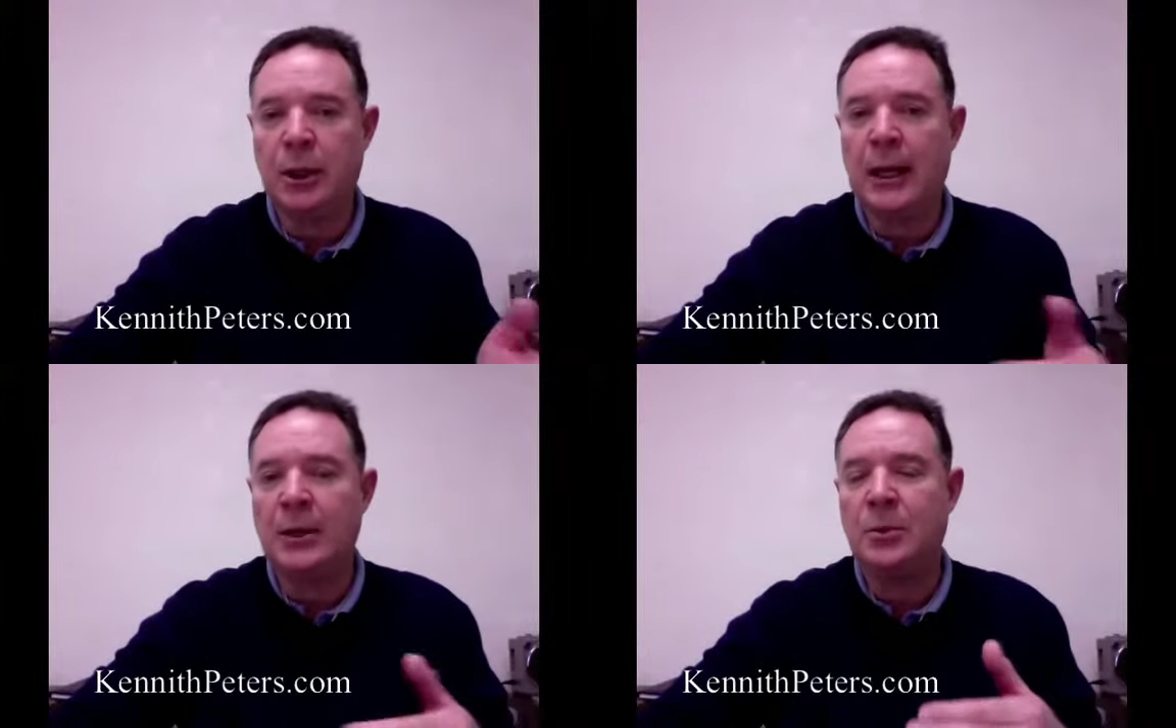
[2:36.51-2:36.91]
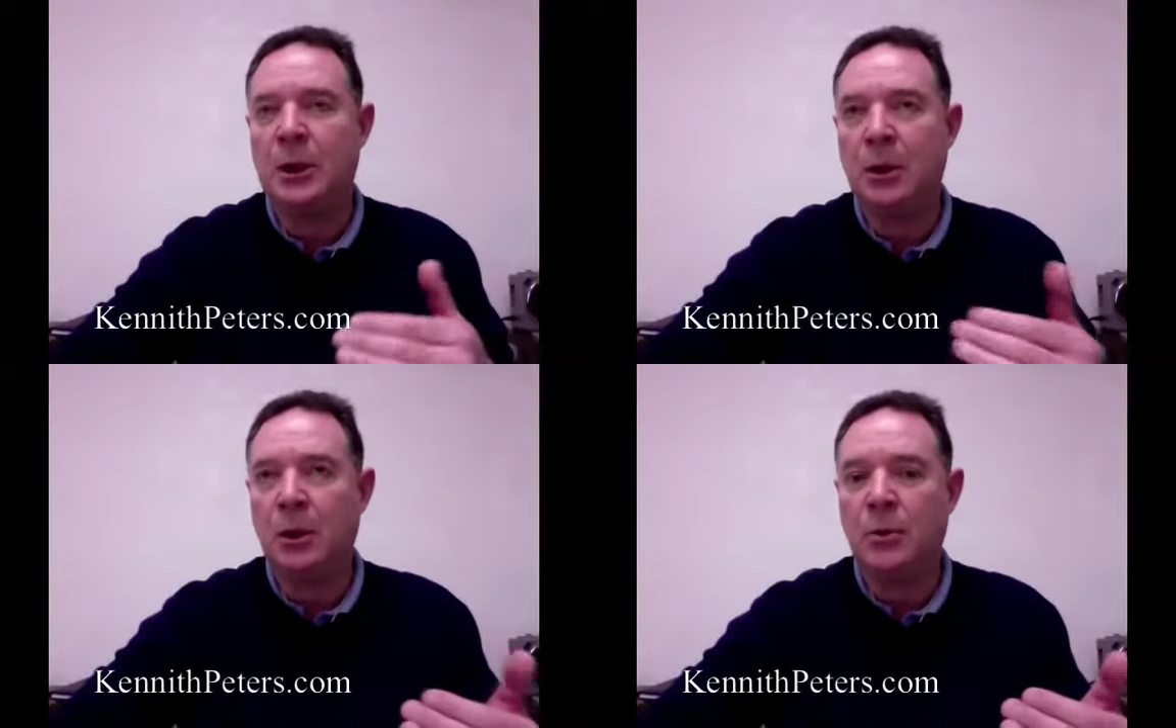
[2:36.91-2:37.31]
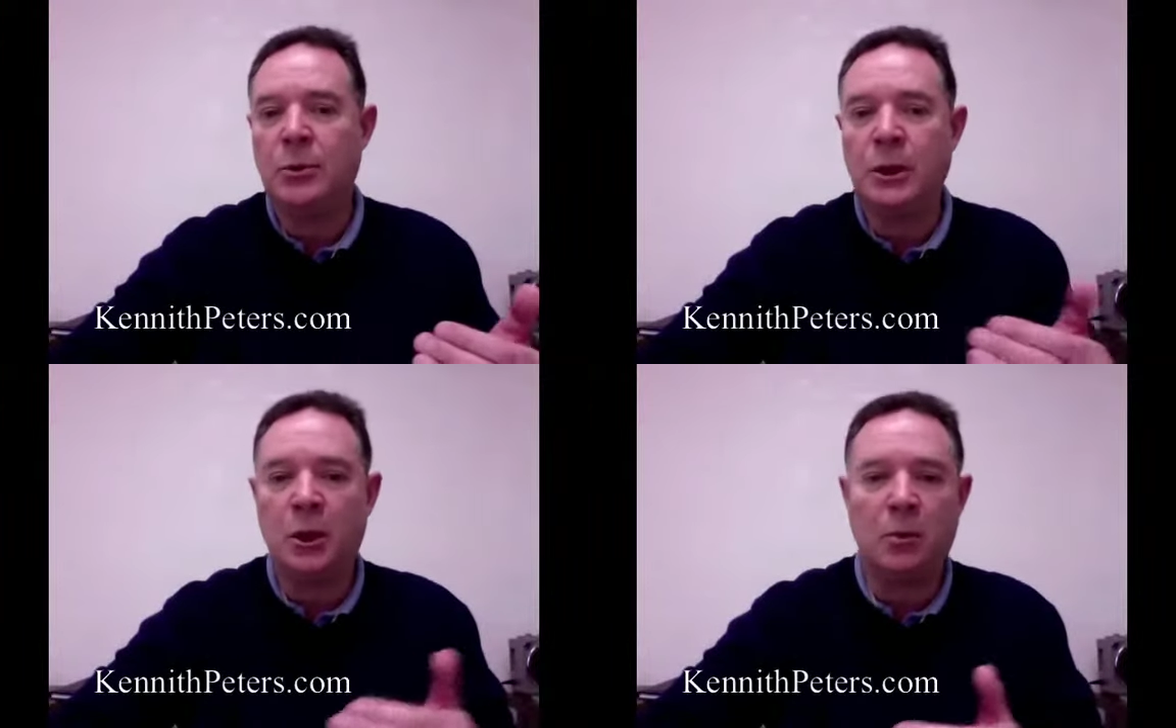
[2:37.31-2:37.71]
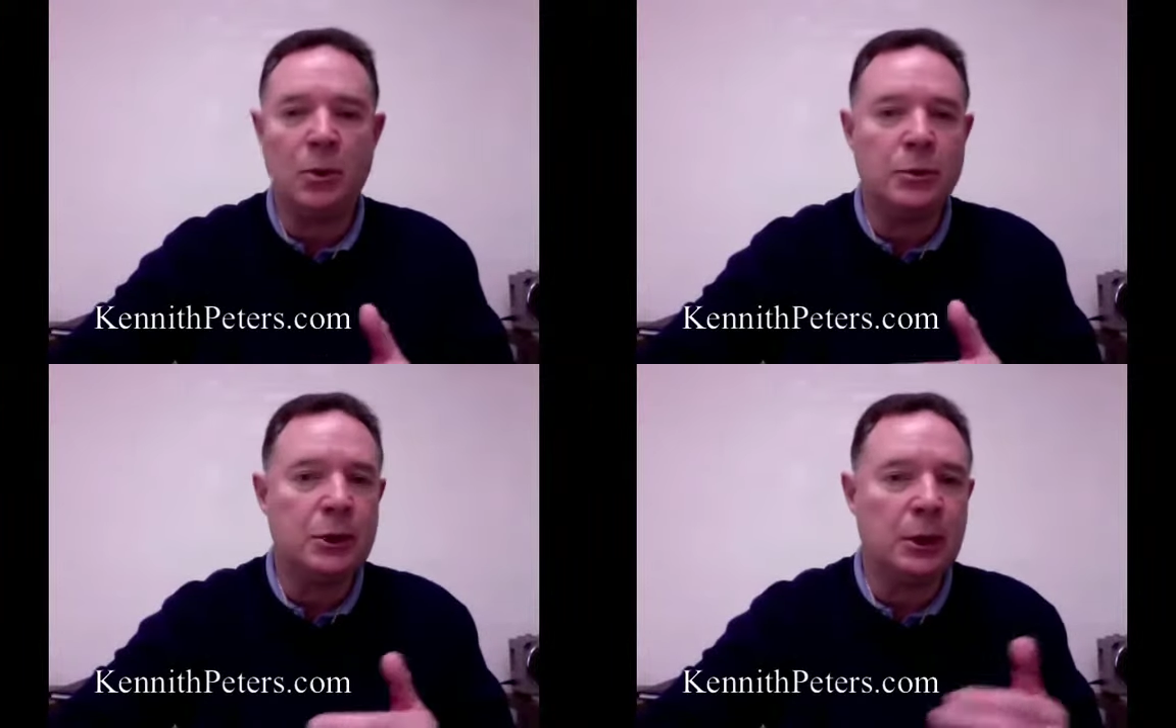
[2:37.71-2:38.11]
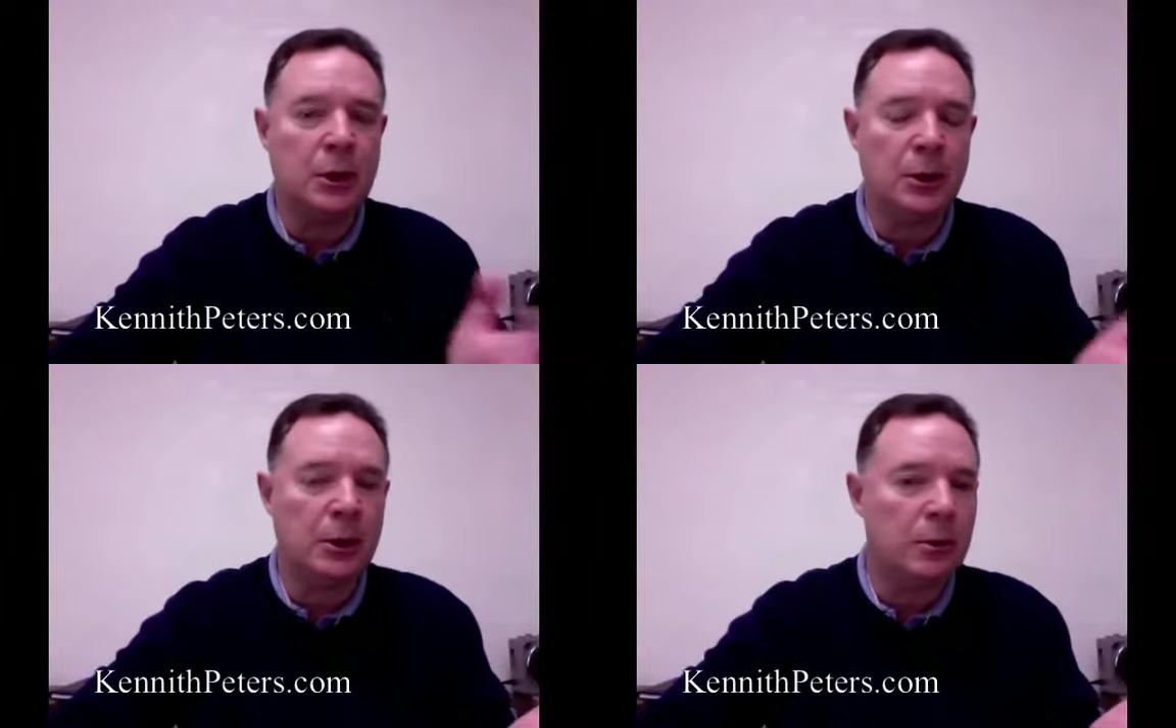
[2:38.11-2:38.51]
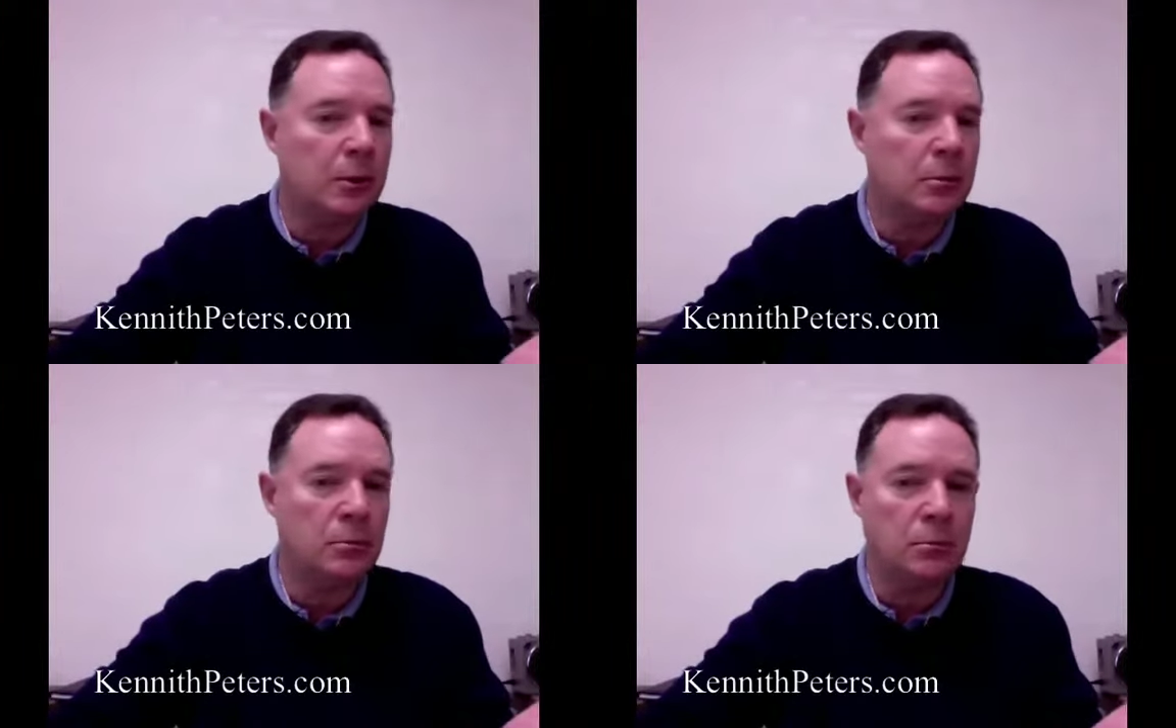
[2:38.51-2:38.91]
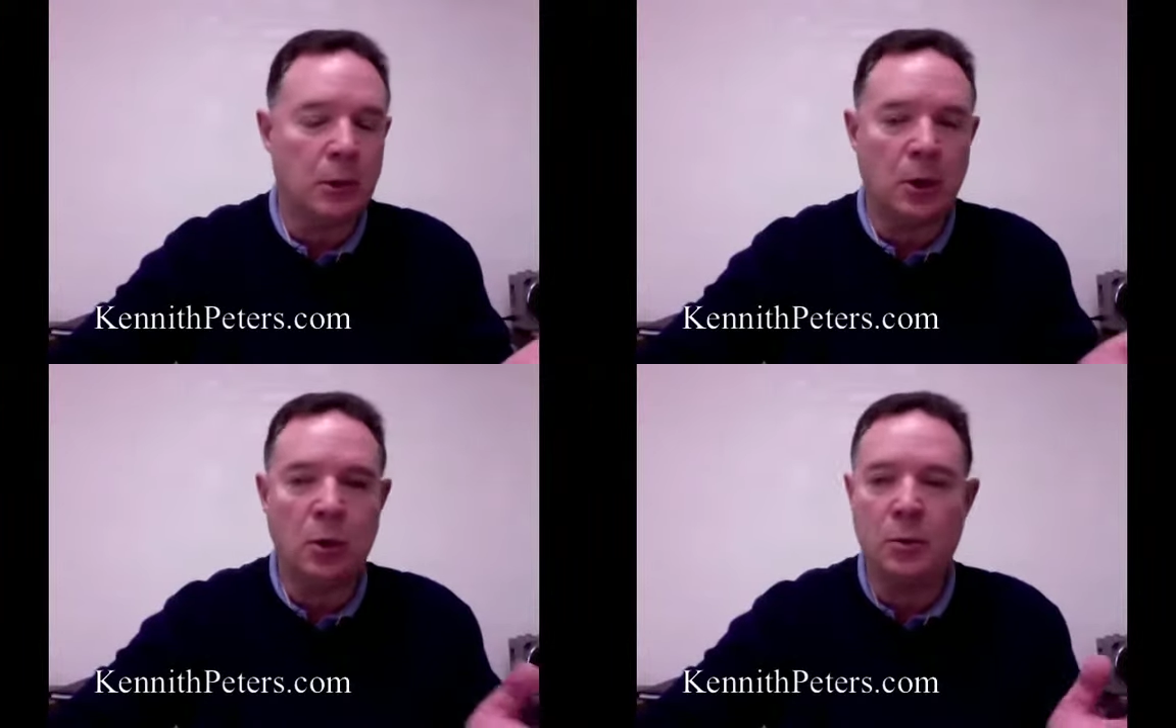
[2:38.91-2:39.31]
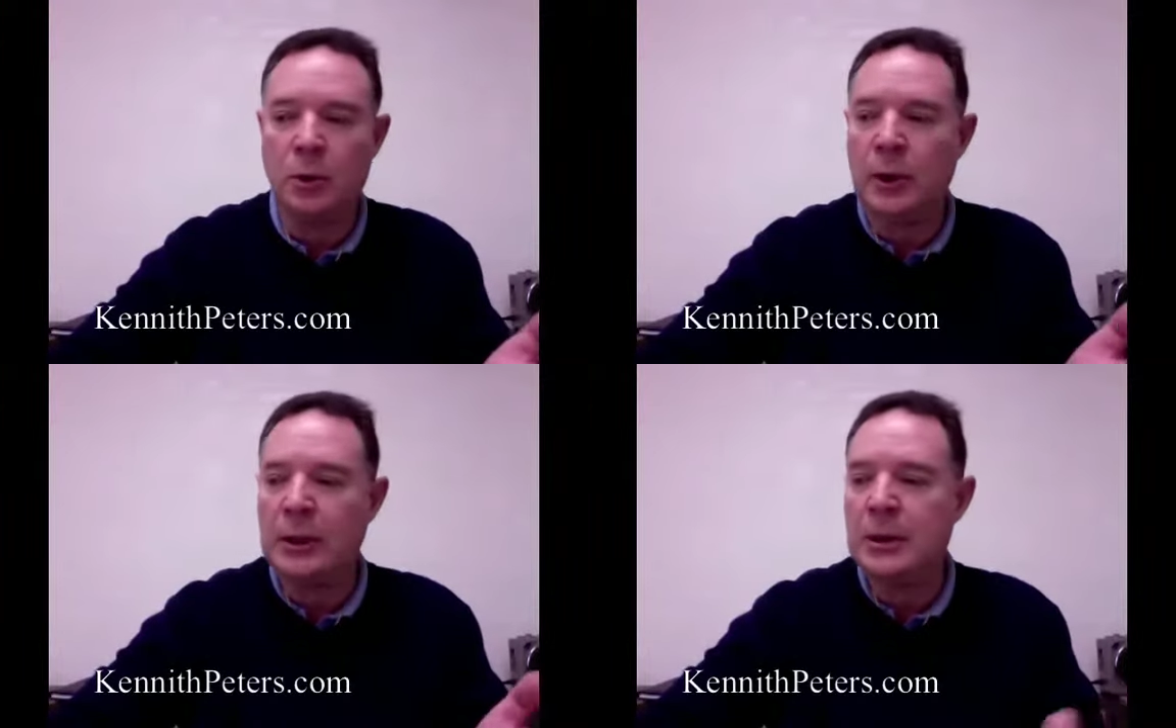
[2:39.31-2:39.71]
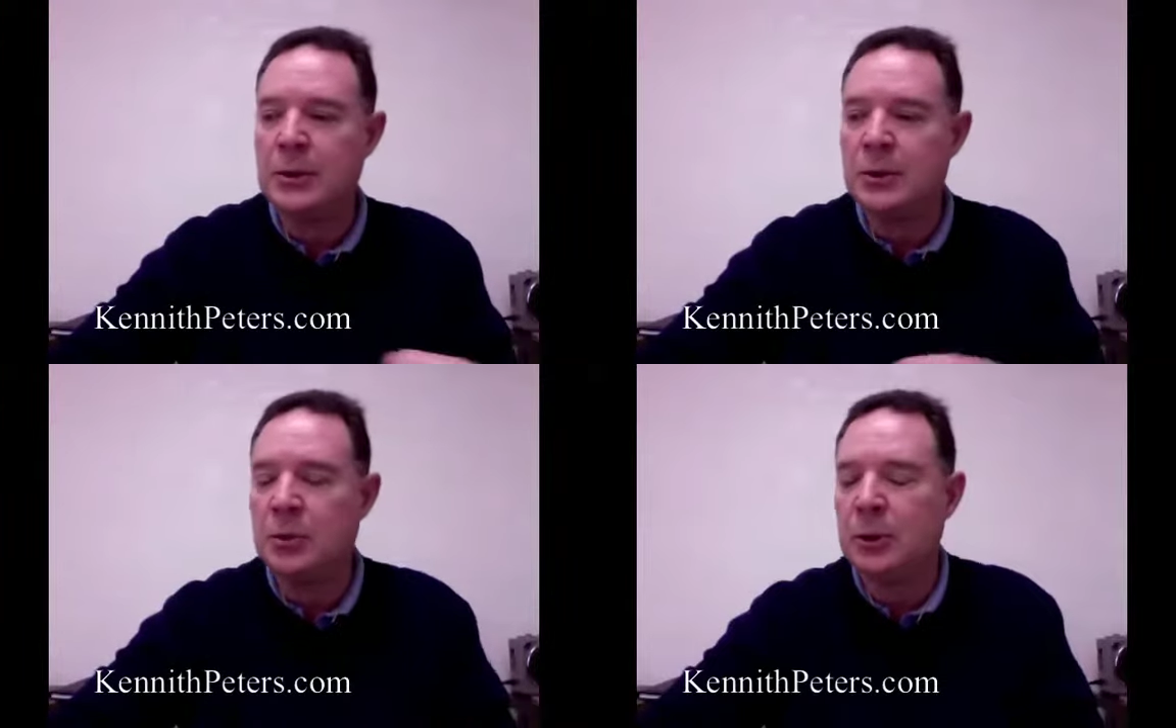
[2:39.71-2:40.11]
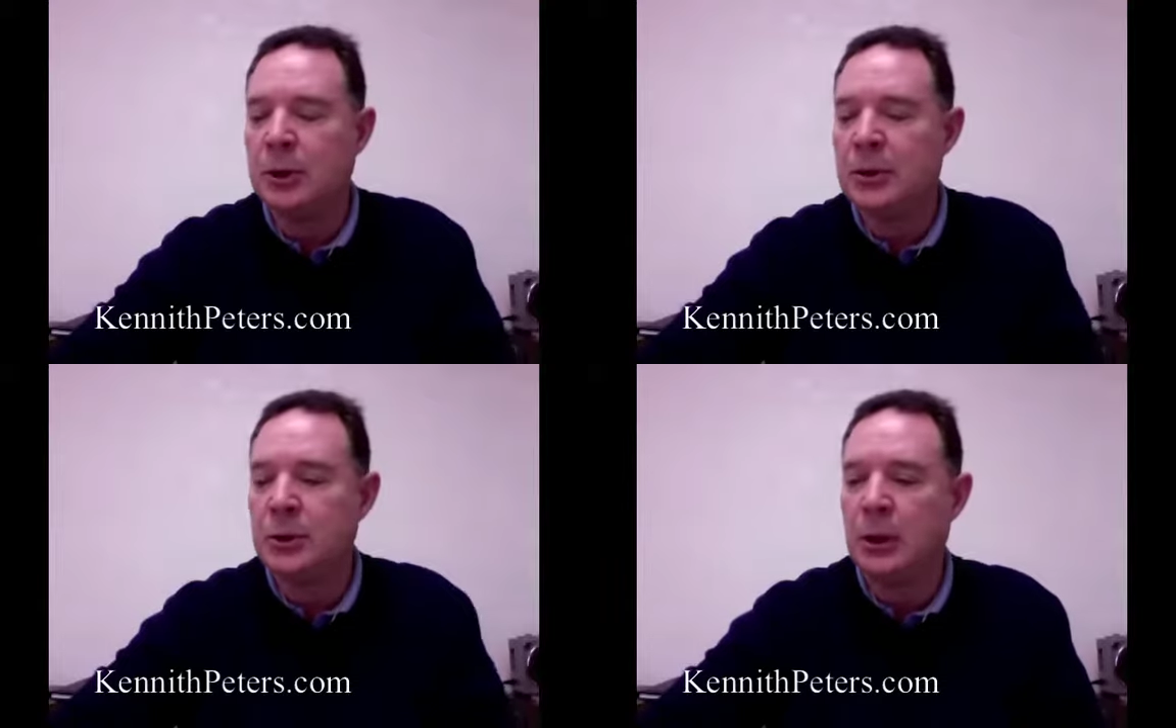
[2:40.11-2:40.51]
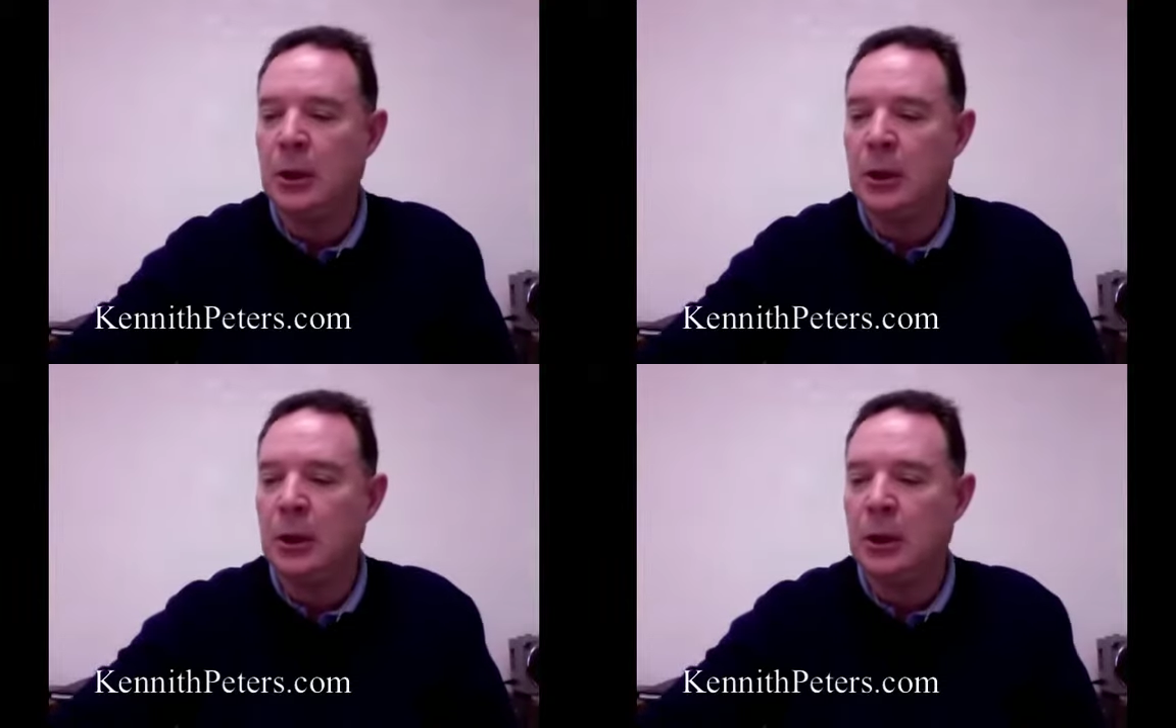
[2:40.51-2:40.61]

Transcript: had to be in a hotel, motel, another home, or renting someplace,